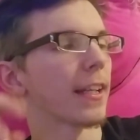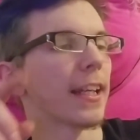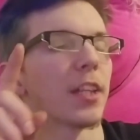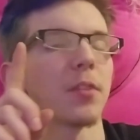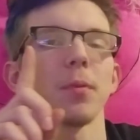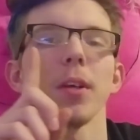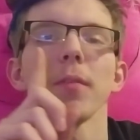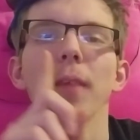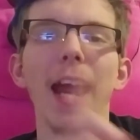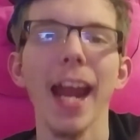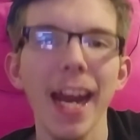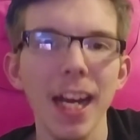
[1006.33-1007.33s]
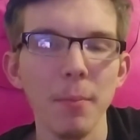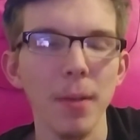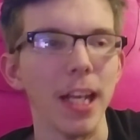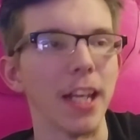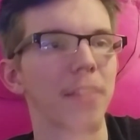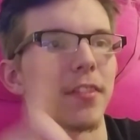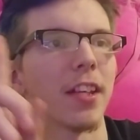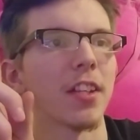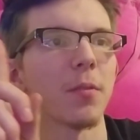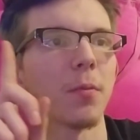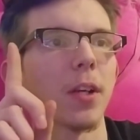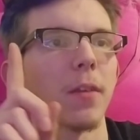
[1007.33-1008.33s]
gets rid of animes,
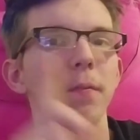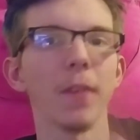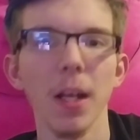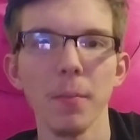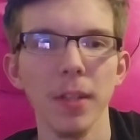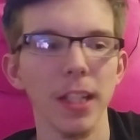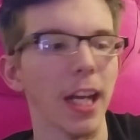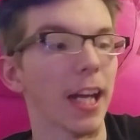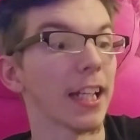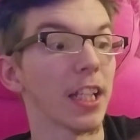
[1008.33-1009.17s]
gets rid of Family Guy,